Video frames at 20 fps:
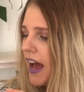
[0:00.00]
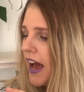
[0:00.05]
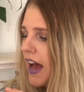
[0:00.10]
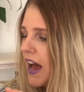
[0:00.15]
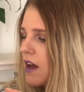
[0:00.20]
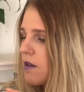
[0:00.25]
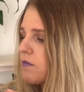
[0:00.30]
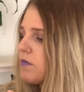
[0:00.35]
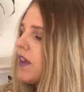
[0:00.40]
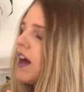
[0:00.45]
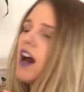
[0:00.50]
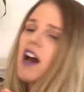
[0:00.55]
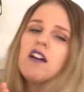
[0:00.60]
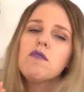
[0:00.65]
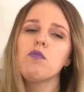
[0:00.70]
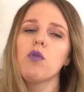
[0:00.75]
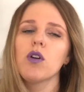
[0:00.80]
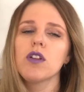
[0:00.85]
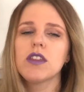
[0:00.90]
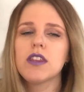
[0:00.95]

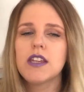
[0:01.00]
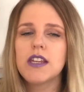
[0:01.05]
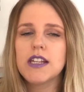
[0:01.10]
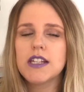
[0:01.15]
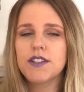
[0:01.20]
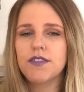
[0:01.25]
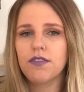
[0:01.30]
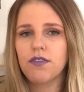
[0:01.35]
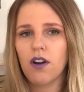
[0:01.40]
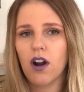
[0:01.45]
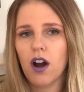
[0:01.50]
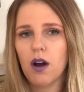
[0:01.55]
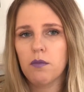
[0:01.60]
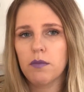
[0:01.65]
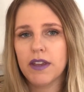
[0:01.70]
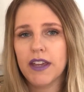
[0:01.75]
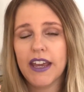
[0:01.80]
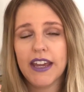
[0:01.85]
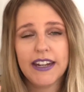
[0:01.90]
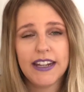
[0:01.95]
I bought these
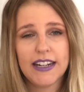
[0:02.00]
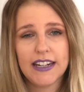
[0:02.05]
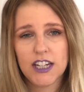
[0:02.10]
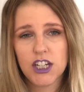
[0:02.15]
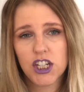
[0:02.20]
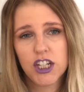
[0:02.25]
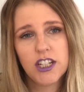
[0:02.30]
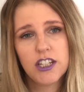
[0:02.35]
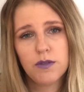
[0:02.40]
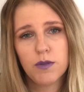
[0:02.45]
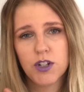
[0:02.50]
from Kittylicious,